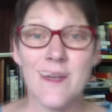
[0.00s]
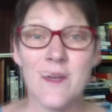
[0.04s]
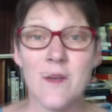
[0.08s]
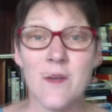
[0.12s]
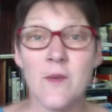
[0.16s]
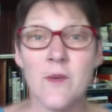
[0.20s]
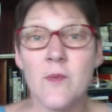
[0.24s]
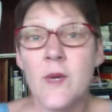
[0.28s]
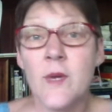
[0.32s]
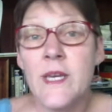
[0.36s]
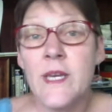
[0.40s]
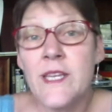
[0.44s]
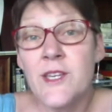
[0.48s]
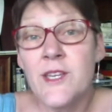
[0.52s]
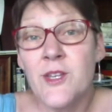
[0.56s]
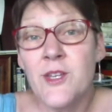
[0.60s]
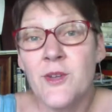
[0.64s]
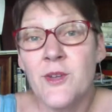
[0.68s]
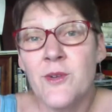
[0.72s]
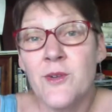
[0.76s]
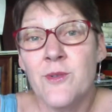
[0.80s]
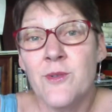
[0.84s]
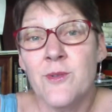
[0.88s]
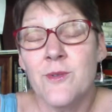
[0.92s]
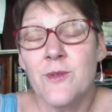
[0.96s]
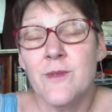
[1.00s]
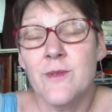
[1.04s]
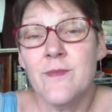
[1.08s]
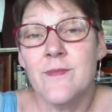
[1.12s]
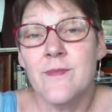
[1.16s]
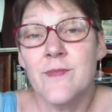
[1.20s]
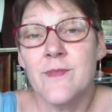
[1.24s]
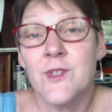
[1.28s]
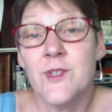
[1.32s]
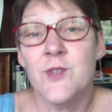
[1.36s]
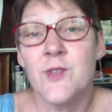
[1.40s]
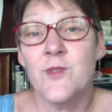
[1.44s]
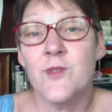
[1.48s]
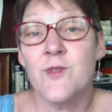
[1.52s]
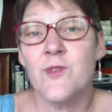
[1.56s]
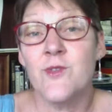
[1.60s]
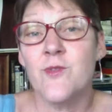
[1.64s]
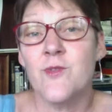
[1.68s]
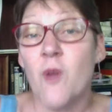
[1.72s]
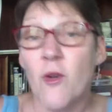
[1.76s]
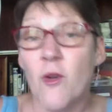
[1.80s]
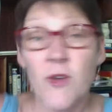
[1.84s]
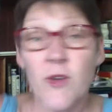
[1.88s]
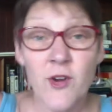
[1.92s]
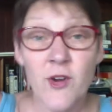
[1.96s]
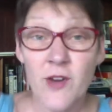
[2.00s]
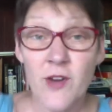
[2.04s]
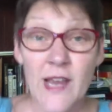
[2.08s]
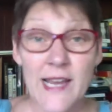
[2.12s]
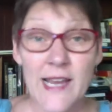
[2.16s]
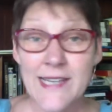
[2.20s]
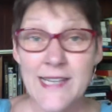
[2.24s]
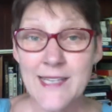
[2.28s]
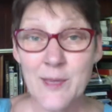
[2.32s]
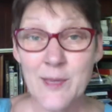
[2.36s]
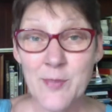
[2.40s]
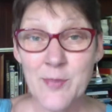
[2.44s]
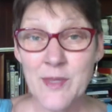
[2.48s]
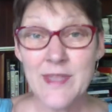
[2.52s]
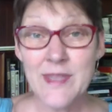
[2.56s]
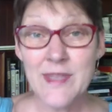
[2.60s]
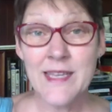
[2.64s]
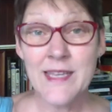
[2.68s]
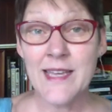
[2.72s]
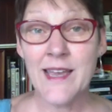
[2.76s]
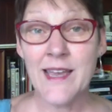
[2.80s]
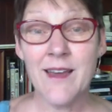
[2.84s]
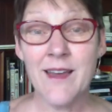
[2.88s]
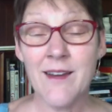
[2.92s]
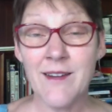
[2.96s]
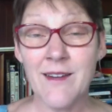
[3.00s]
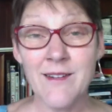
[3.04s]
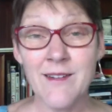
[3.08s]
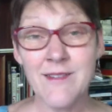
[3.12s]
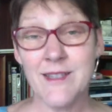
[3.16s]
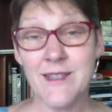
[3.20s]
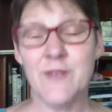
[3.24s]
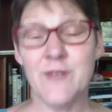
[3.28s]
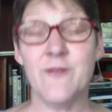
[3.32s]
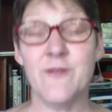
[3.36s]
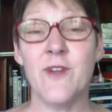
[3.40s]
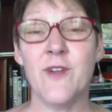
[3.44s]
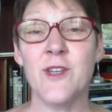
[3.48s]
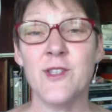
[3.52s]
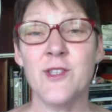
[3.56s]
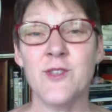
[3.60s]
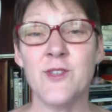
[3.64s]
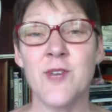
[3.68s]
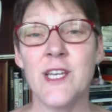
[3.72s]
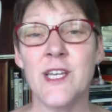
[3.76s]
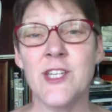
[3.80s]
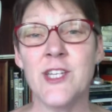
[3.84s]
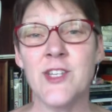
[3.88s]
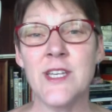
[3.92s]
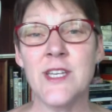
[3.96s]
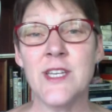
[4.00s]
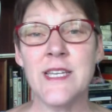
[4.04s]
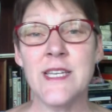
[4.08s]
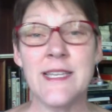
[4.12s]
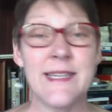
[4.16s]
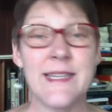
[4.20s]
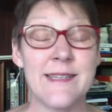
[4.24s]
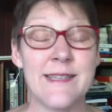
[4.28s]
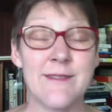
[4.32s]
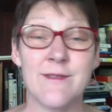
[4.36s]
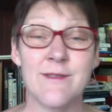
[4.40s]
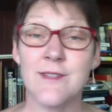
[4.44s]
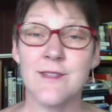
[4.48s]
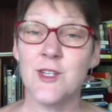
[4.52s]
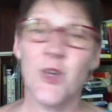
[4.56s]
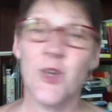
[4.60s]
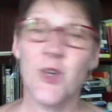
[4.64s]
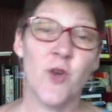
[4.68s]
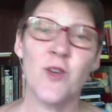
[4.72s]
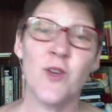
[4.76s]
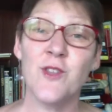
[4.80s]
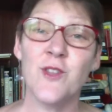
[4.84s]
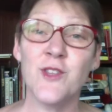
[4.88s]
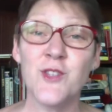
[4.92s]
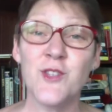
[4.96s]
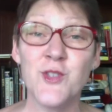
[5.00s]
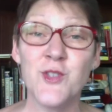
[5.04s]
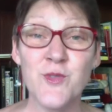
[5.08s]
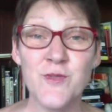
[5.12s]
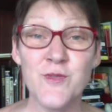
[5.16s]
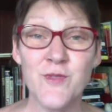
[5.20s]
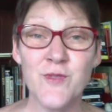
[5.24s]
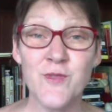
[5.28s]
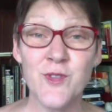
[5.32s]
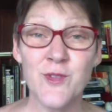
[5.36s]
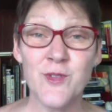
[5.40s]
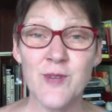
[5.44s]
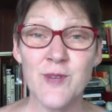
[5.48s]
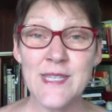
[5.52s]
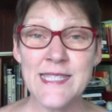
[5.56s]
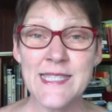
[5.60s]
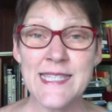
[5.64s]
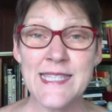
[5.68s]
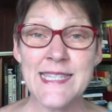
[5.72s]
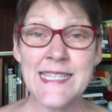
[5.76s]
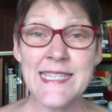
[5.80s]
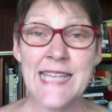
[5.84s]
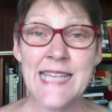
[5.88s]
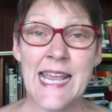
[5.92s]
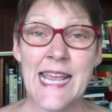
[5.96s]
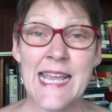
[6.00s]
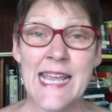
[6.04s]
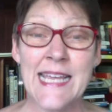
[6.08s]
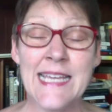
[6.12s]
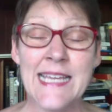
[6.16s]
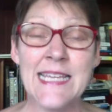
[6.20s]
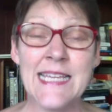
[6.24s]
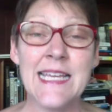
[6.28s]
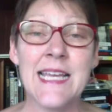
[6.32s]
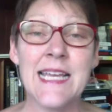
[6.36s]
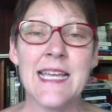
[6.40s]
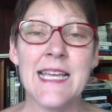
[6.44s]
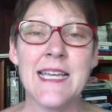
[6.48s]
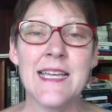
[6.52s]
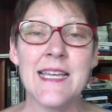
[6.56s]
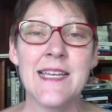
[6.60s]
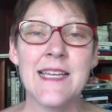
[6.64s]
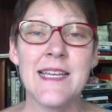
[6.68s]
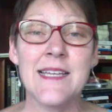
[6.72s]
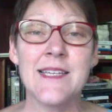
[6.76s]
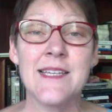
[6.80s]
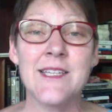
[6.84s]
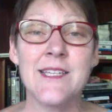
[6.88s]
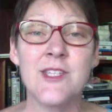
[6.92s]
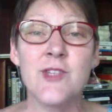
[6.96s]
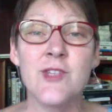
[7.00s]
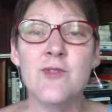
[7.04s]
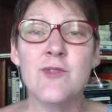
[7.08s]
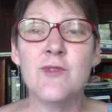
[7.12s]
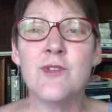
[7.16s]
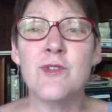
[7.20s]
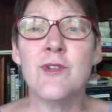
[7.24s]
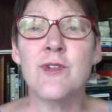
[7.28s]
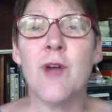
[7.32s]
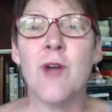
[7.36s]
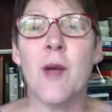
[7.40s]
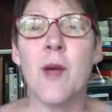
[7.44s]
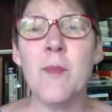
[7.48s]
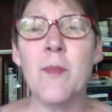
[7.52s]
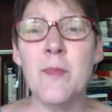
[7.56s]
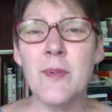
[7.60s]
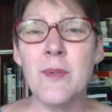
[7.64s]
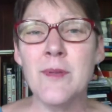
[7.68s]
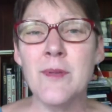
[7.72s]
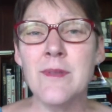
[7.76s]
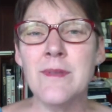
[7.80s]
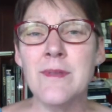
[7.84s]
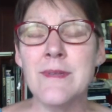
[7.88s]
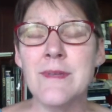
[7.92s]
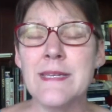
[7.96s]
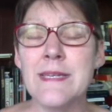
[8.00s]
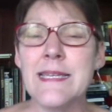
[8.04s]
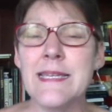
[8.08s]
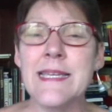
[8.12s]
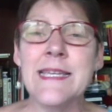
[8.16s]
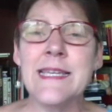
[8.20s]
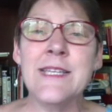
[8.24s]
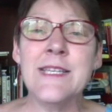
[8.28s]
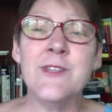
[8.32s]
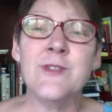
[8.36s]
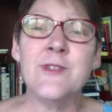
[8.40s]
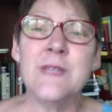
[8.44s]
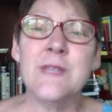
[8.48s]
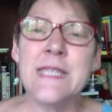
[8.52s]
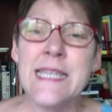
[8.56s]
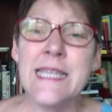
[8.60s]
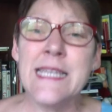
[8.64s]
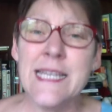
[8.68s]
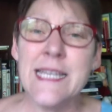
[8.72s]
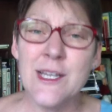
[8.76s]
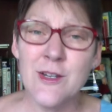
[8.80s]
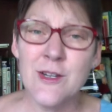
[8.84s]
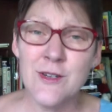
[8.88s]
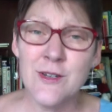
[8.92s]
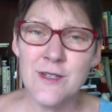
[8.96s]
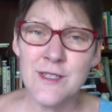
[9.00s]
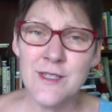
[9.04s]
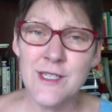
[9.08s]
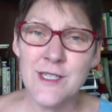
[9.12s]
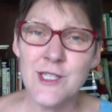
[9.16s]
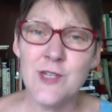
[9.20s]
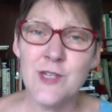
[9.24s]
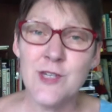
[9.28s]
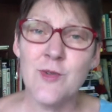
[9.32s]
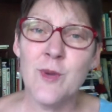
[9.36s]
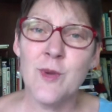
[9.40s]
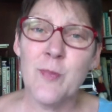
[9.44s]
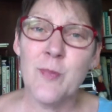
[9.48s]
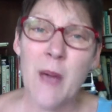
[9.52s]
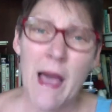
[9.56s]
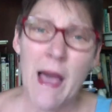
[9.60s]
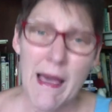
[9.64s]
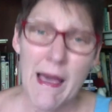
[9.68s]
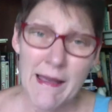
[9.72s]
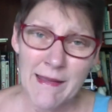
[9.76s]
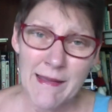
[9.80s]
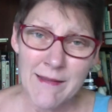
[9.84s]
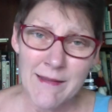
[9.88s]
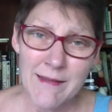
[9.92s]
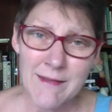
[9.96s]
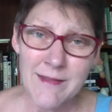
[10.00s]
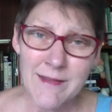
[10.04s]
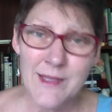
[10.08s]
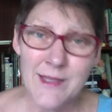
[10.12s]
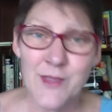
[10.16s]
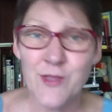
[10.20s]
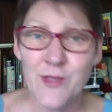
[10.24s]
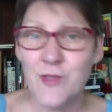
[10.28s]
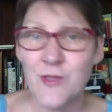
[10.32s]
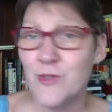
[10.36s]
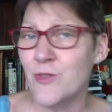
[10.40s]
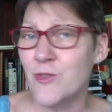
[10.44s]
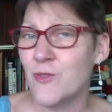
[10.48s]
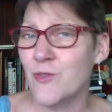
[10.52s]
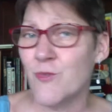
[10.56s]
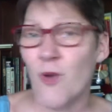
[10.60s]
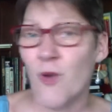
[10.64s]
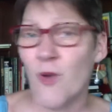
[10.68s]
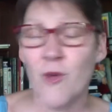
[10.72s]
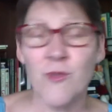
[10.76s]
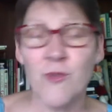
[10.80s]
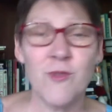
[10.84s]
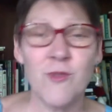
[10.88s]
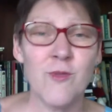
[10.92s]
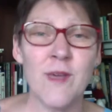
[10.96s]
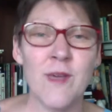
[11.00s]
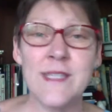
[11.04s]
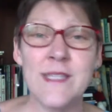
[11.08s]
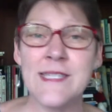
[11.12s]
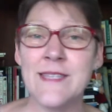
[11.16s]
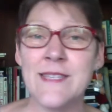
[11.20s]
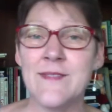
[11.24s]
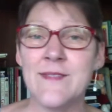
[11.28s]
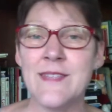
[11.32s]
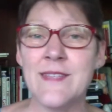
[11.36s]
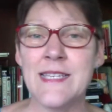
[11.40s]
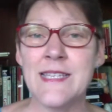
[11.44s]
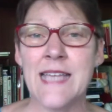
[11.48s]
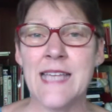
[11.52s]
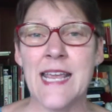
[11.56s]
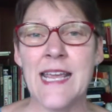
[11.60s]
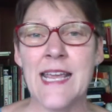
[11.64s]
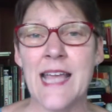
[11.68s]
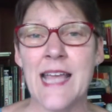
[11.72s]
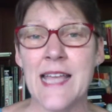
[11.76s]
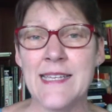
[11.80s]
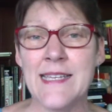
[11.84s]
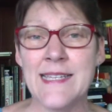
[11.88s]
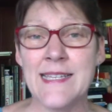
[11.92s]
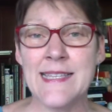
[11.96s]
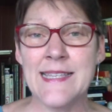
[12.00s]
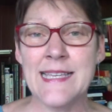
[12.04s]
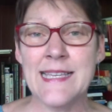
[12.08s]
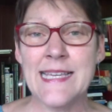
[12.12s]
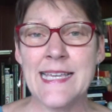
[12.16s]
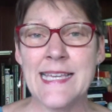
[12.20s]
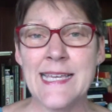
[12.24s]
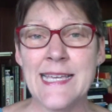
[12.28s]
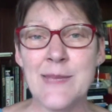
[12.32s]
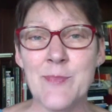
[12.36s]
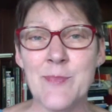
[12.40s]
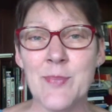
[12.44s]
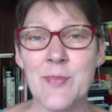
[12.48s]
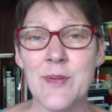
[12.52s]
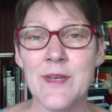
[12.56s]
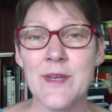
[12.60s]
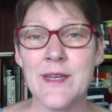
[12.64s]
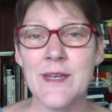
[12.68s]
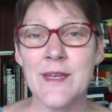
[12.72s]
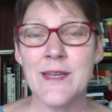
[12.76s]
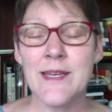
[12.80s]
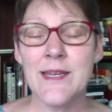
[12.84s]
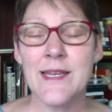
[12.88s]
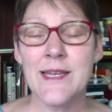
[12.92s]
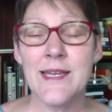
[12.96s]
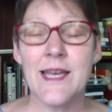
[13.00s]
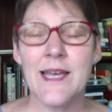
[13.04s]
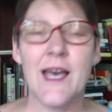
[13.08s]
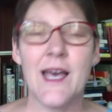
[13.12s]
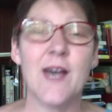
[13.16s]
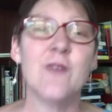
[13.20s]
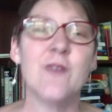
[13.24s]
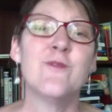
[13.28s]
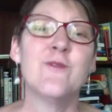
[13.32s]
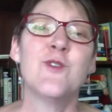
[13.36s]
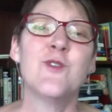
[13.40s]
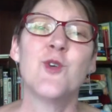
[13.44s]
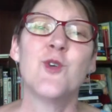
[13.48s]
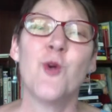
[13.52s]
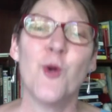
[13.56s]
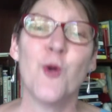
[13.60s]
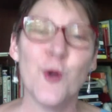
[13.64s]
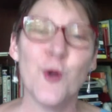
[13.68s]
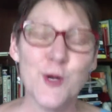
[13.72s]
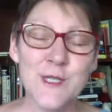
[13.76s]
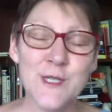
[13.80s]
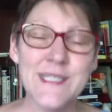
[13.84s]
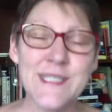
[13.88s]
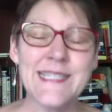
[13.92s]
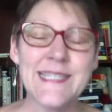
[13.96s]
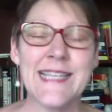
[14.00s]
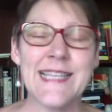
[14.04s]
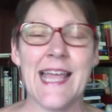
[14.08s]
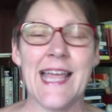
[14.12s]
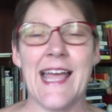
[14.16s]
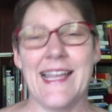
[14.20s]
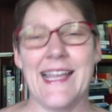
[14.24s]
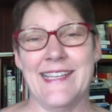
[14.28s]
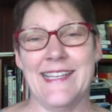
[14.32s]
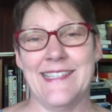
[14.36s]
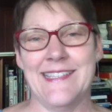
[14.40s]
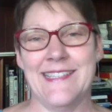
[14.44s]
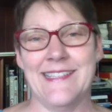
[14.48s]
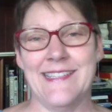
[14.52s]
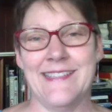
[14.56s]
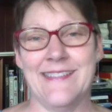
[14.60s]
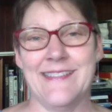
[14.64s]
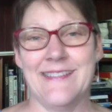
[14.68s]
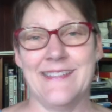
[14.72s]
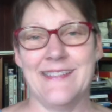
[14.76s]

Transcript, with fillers: What do you do? Do you throw your hands up in the air in frustration and go to the zoo for the rest of the day? Do you crumble into tears into a pile and throw the rest of the day onto the heap? Of course not.